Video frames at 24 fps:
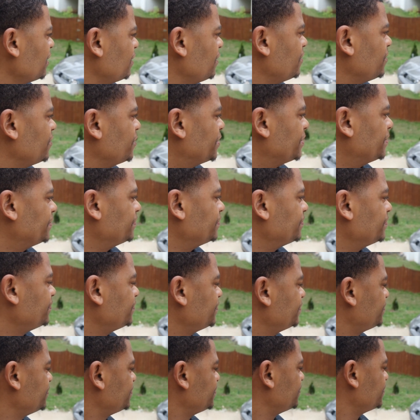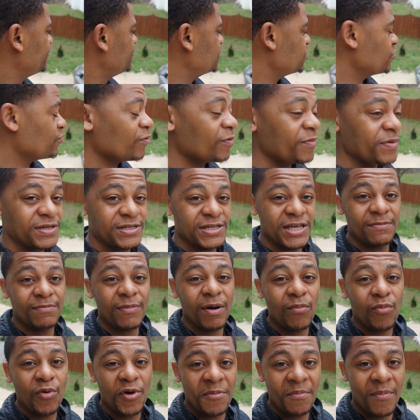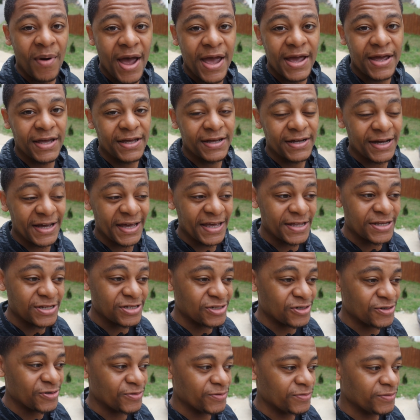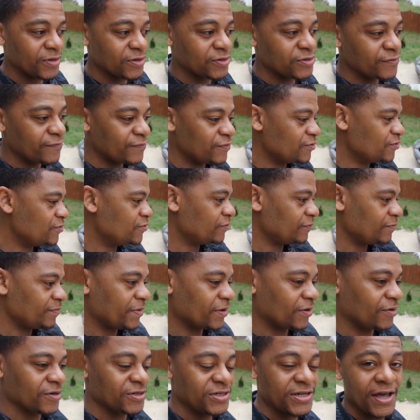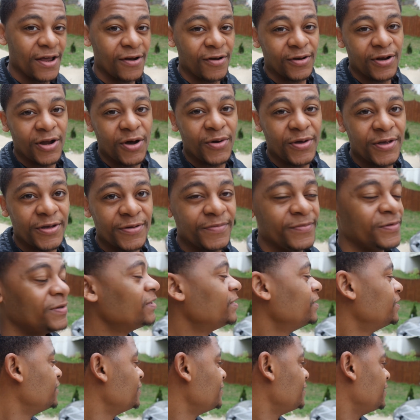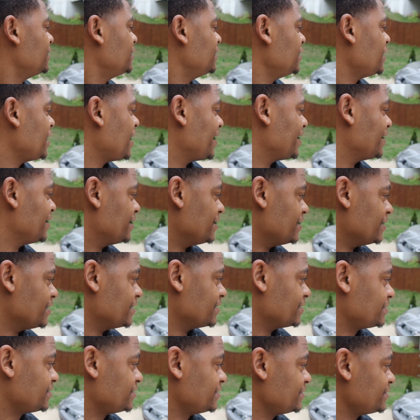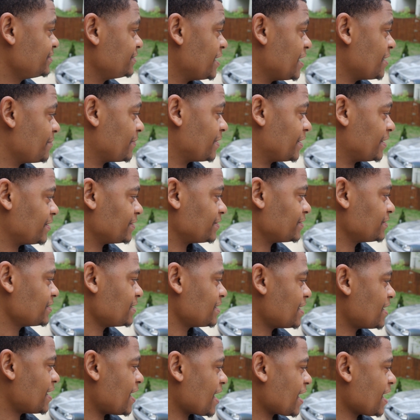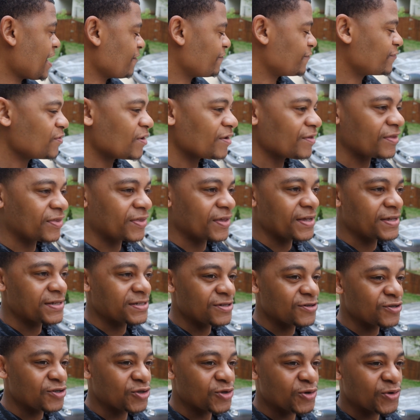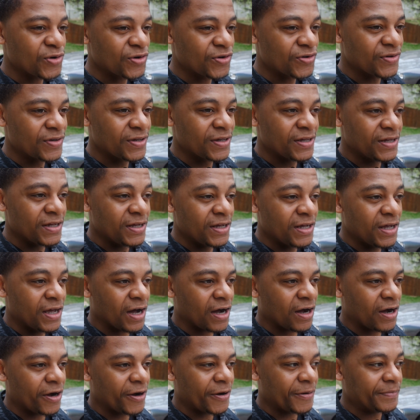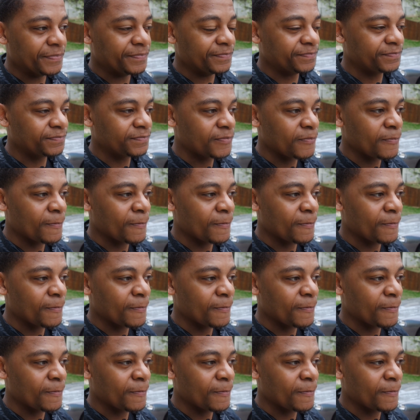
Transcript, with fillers: Um, so we'll be seeing my boy Mike again soon. Those of you been on the channel know him. And uh, yeah, man, I got a few other things in store. Um,